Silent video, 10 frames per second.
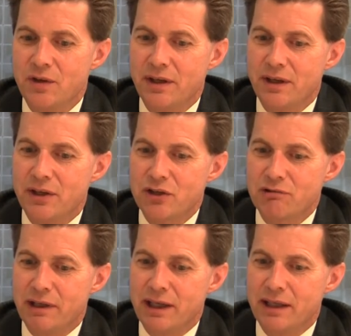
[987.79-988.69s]
fund
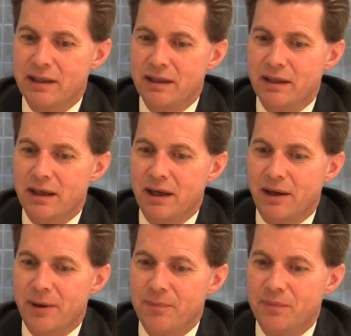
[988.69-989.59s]
industry
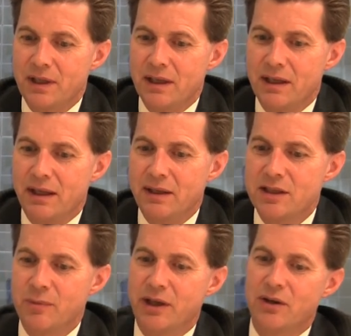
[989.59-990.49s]
needs
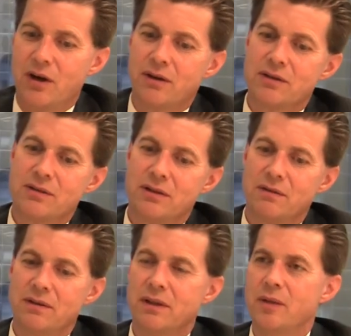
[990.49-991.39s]
to be cognizant
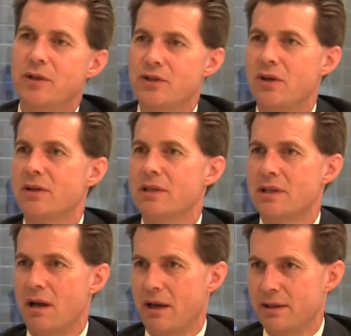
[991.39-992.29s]
of the limits on
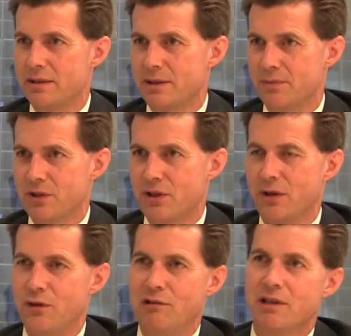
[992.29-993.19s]
size. So
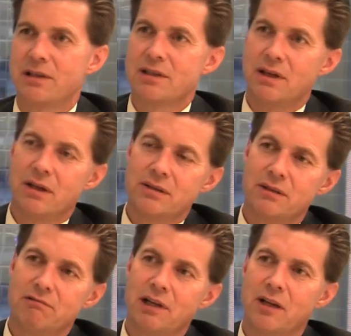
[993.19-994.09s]
if you're a
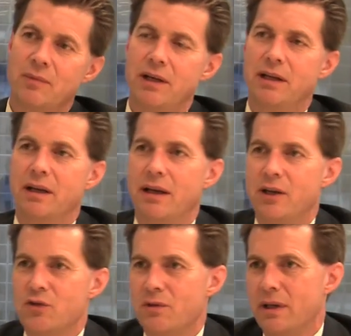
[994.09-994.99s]
consultant recommending a
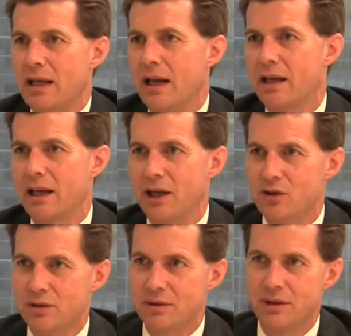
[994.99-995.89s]
hedge fund
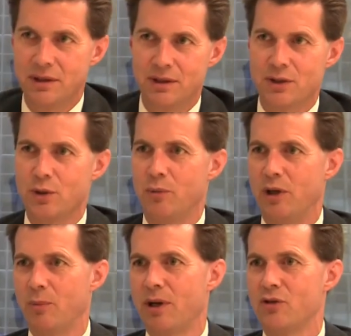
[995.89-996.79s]
allocation to a
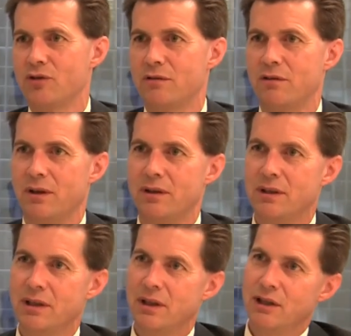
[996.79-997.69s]
big pension fund,
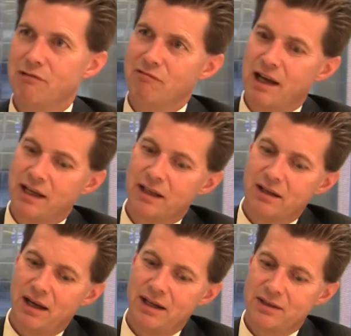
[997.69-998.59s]

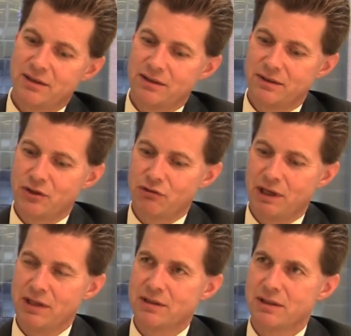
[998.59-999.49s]
recognize the
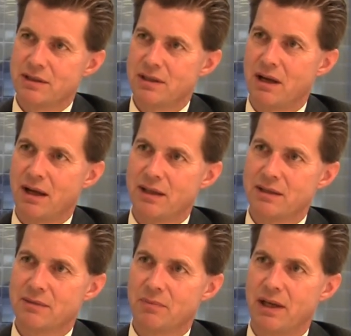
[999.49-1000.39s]
constraints that
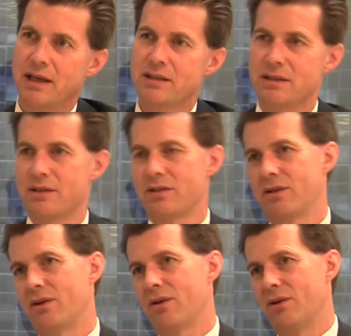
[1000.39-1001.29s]
size places
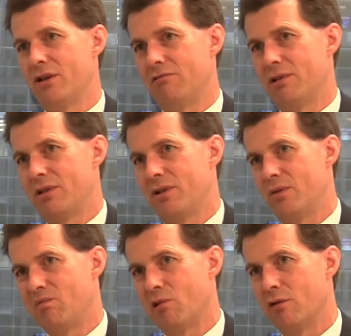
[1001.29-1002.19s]
on the
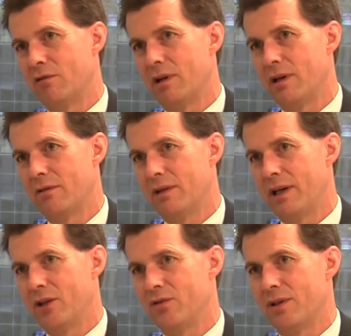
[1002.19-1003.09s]
return profile for
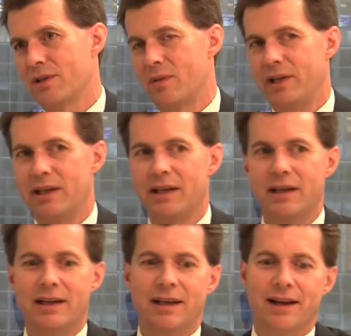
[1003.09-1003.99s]
hedge funds. I mean,
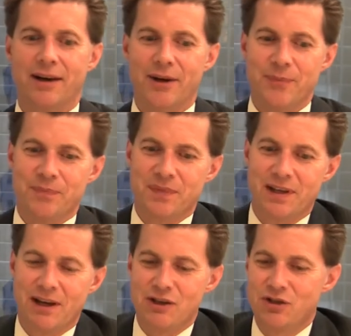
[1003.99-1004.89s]

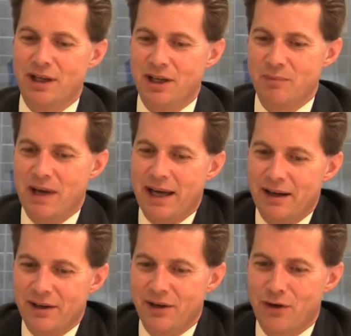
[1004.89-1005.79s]
I chaired a
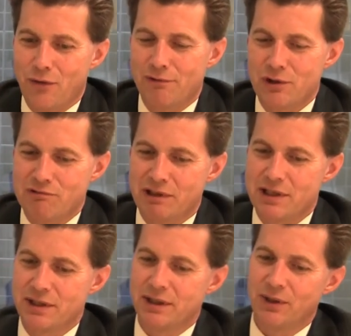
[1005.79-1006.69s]
panel at a conference
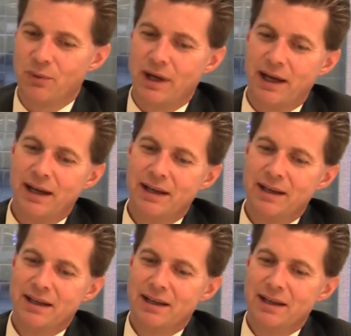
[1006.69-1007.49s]
recently where